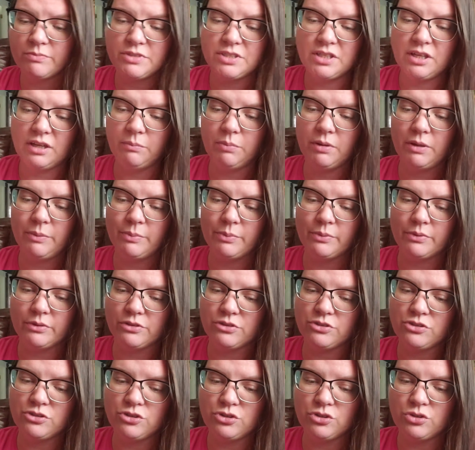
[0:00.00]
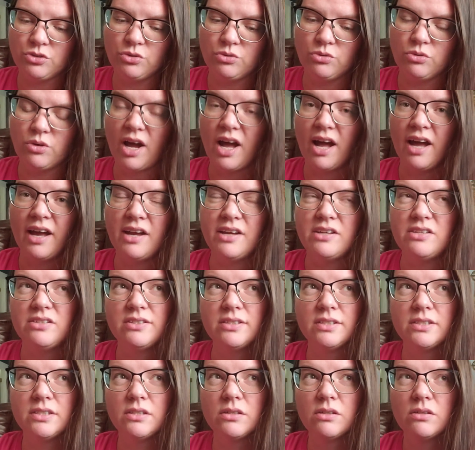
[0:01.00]
seeing people do
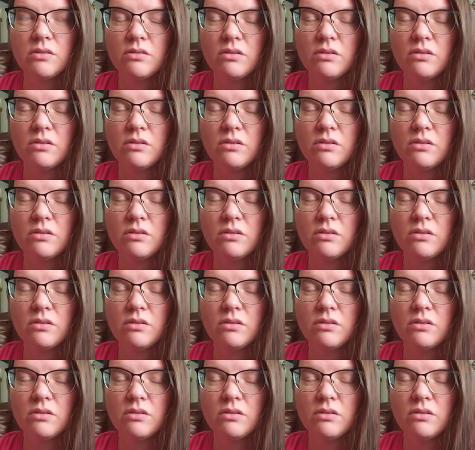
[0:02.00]
ice